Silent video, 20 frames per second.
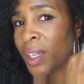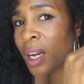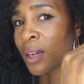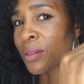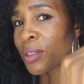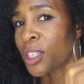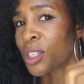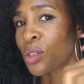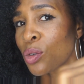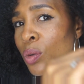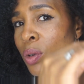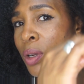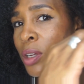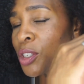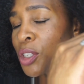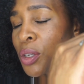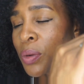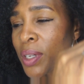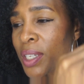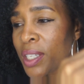And just, all I
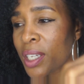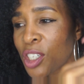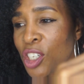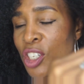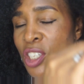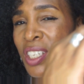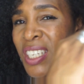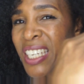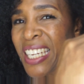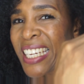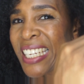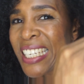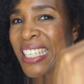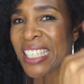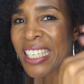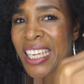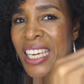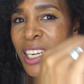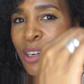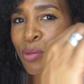do is I just knead
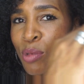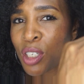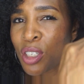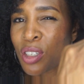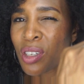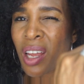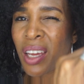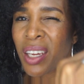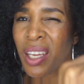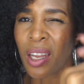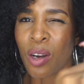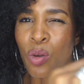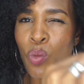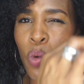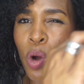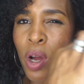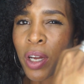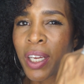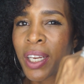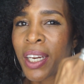it in. I'm just like kind of
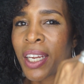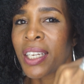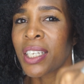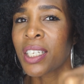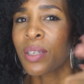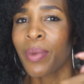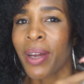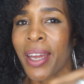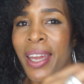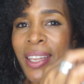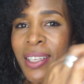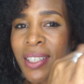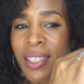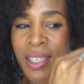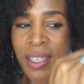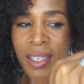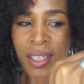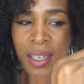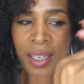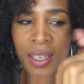working it into my
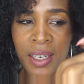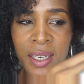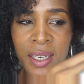ends.